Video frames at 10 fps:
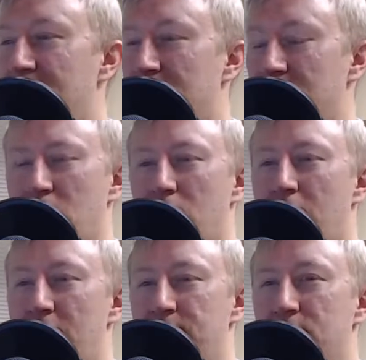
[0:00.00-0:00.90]
Or no,
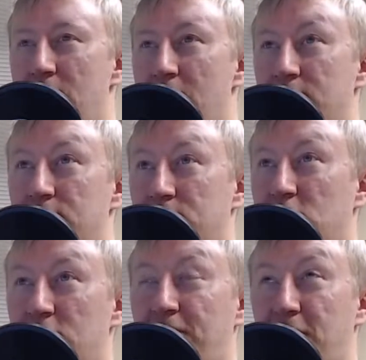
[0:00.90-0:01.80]
I
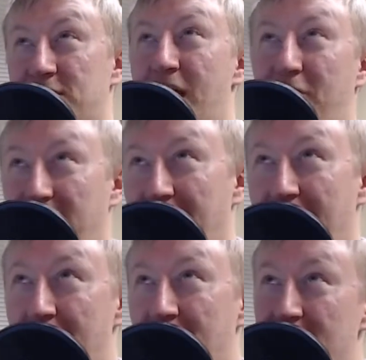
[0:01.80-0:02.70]
took the first half of the day
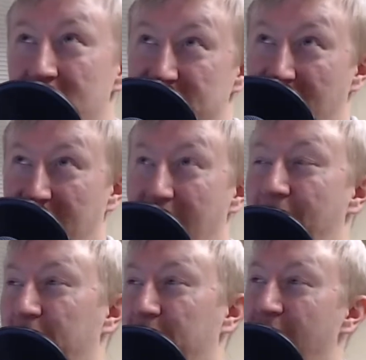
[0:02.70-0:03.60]
off. Second
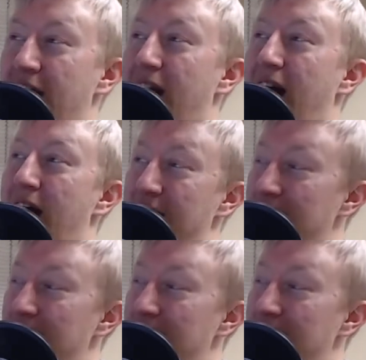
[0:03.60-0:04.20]
half of the day, I